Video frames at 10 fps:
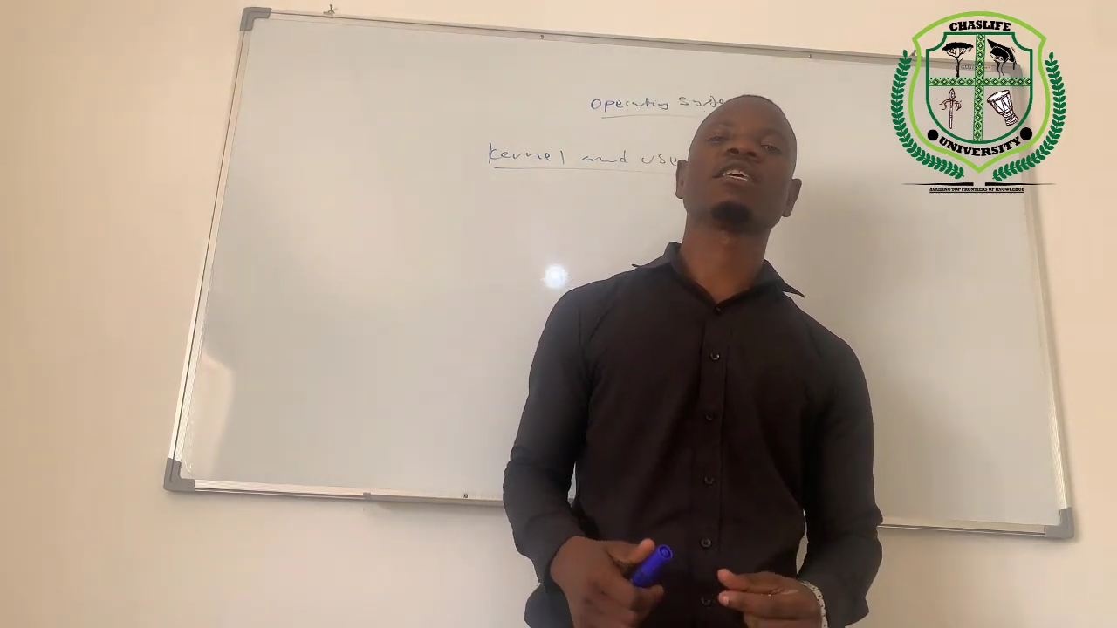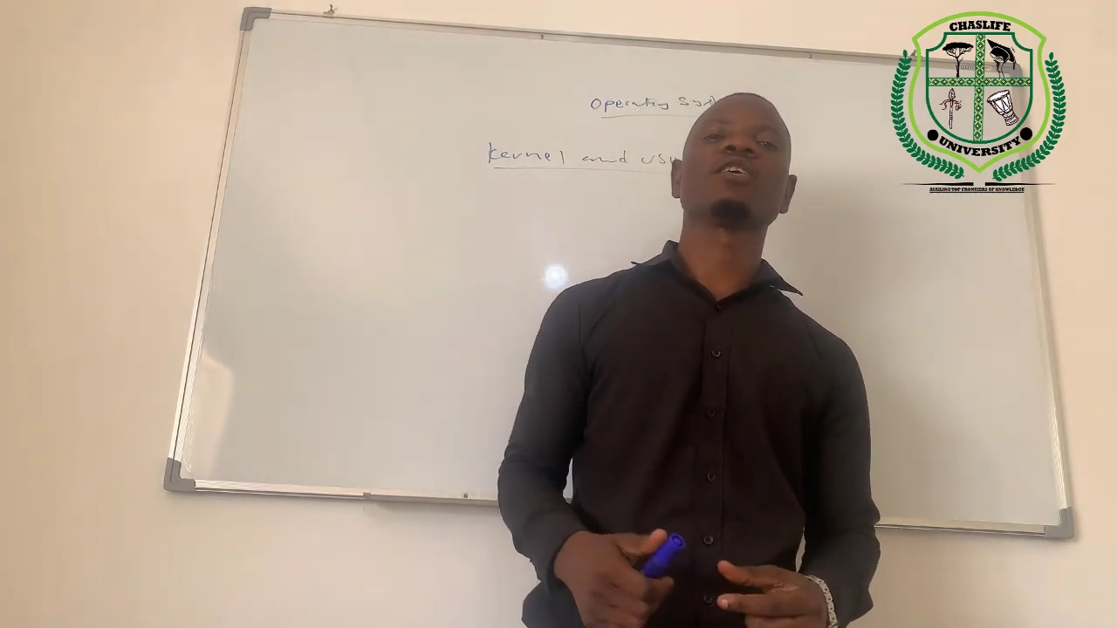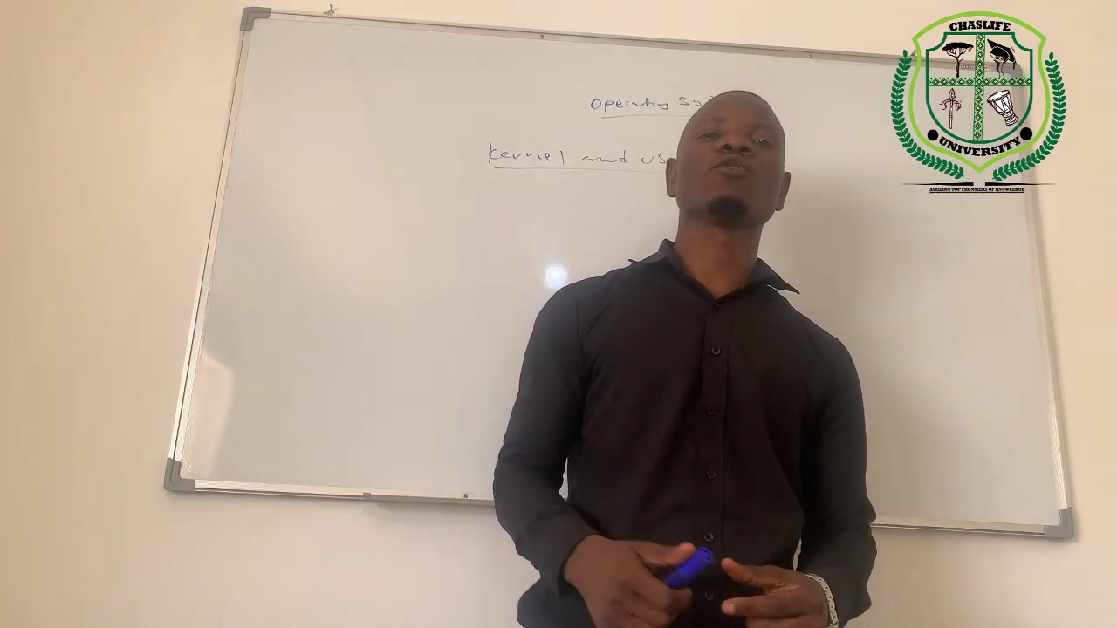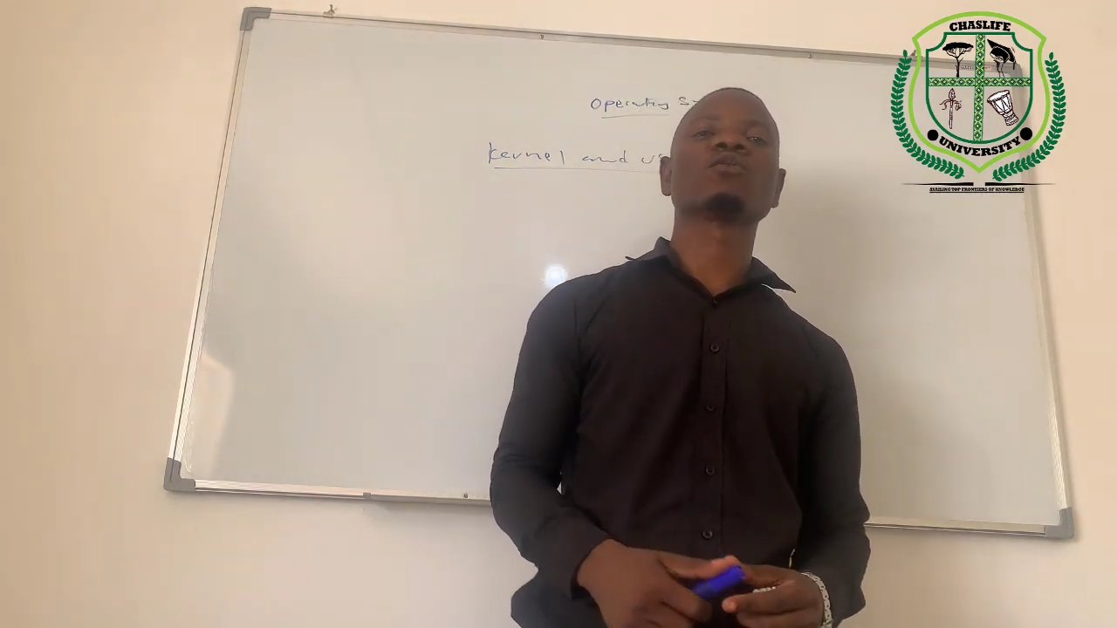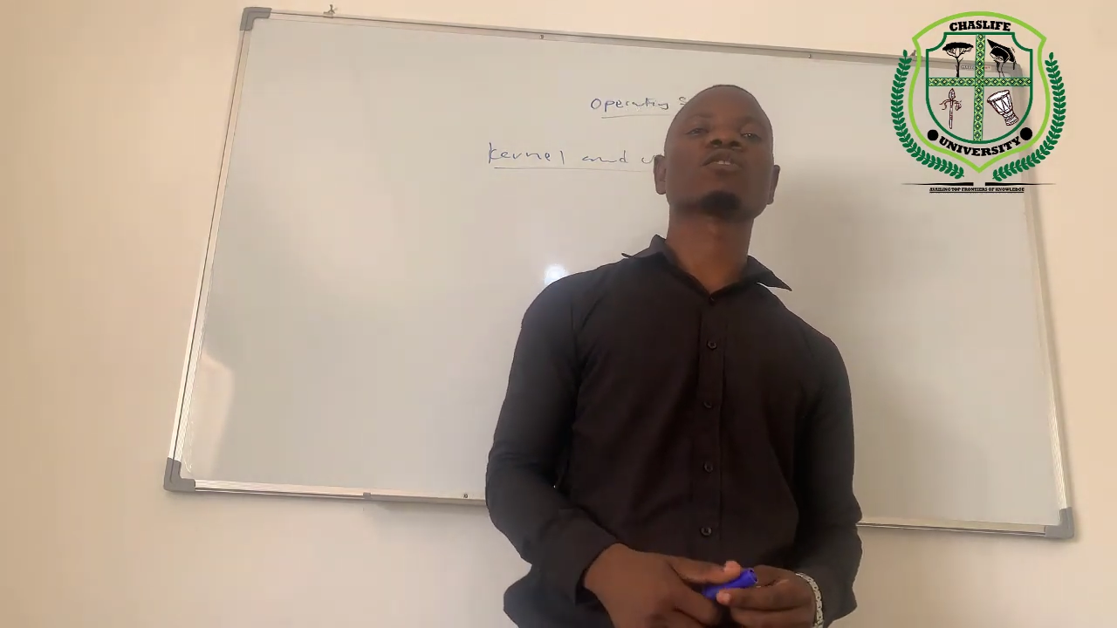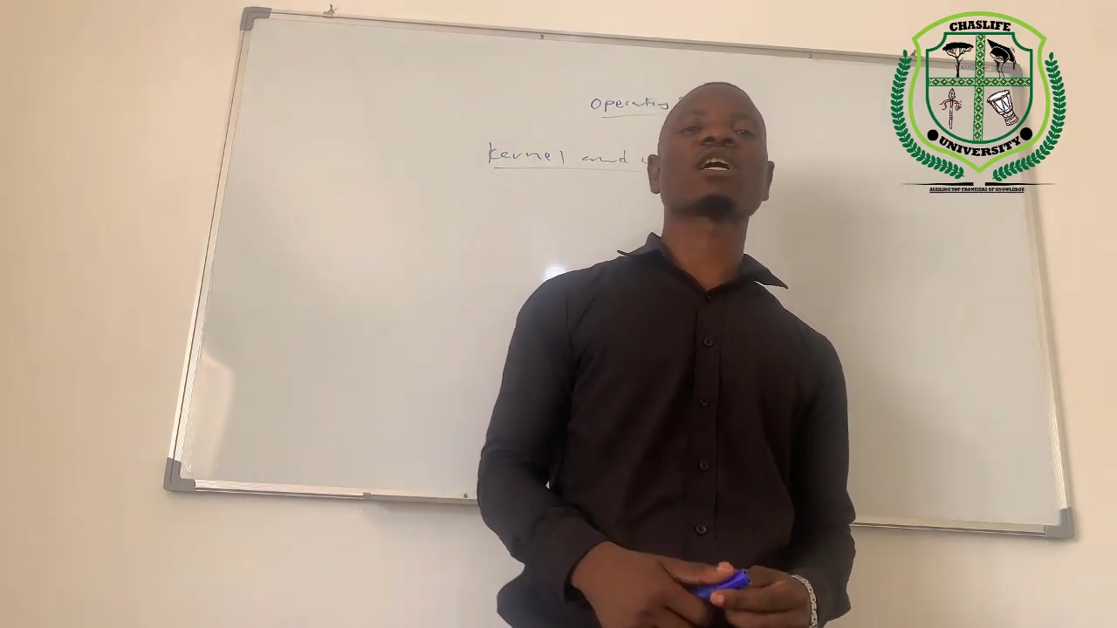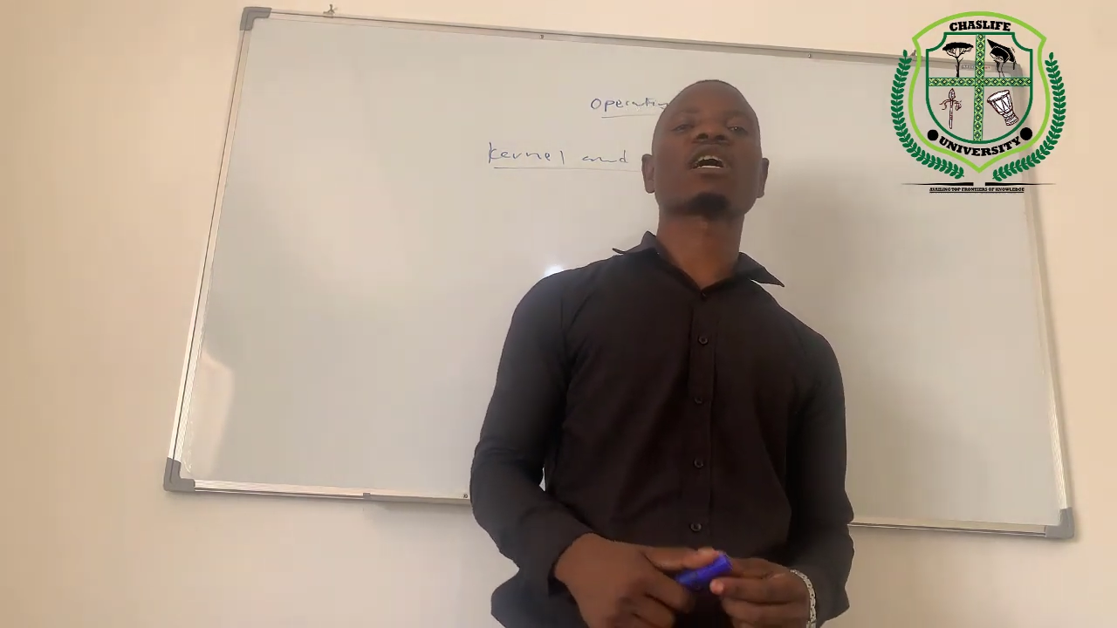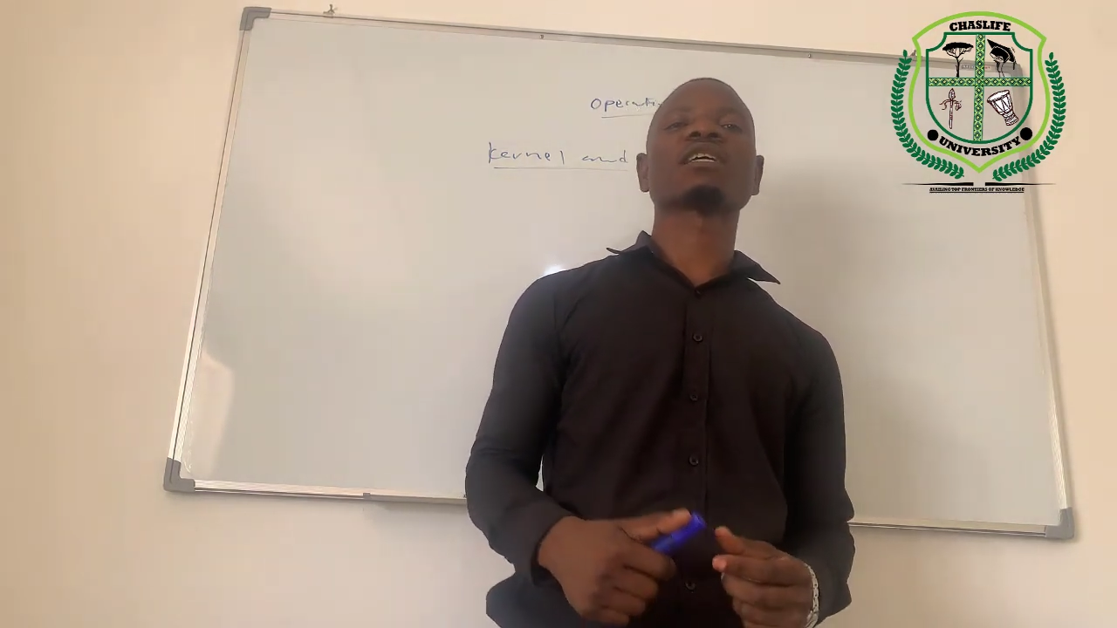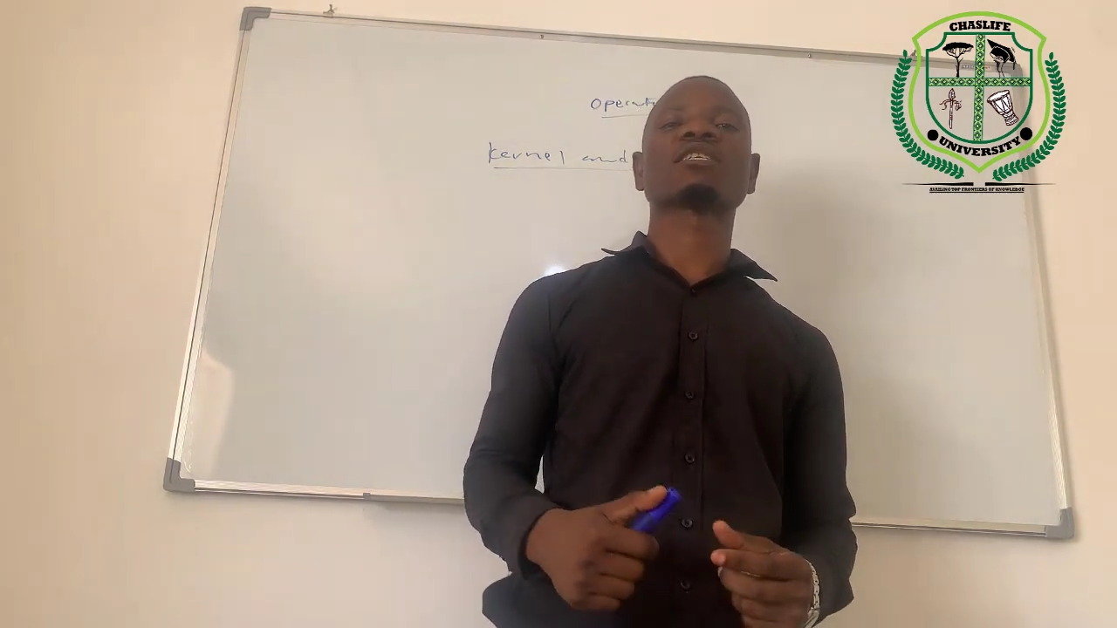user